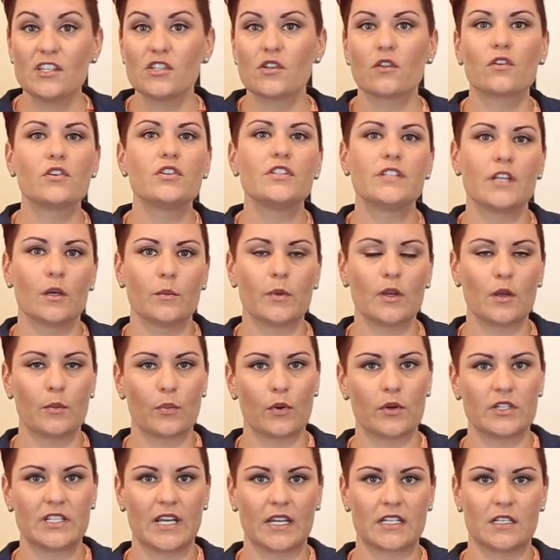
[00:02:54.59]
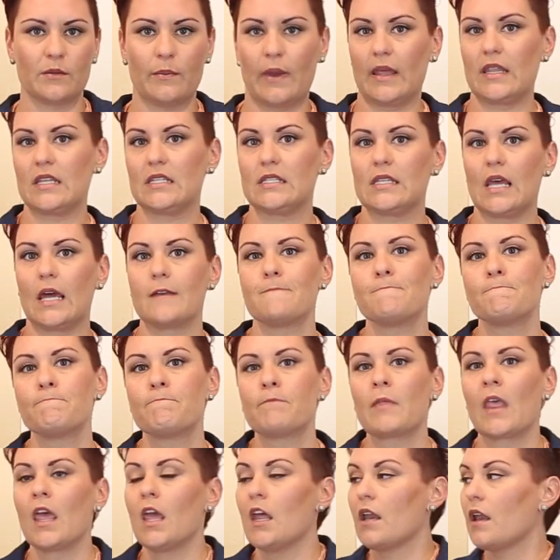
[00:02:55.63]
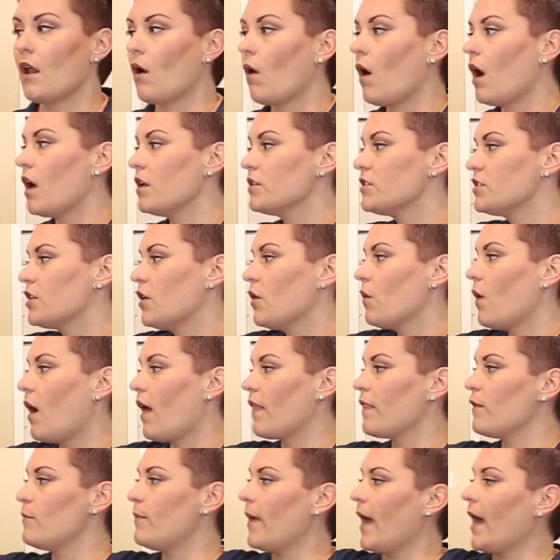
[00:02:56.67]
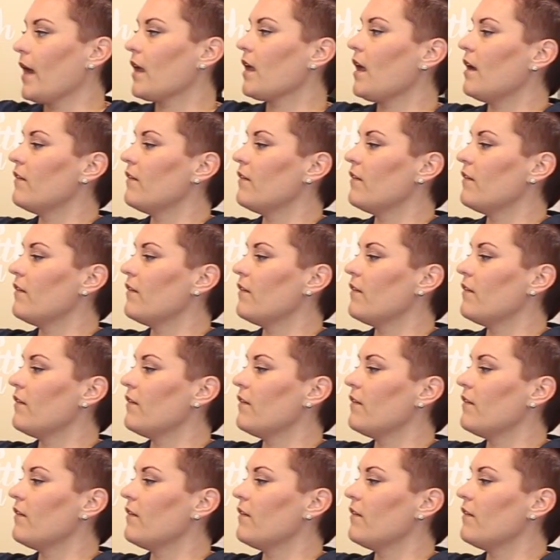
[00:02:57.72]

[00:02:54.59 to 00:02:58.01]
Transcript: so they're still being protected by the sun. Now, also on the back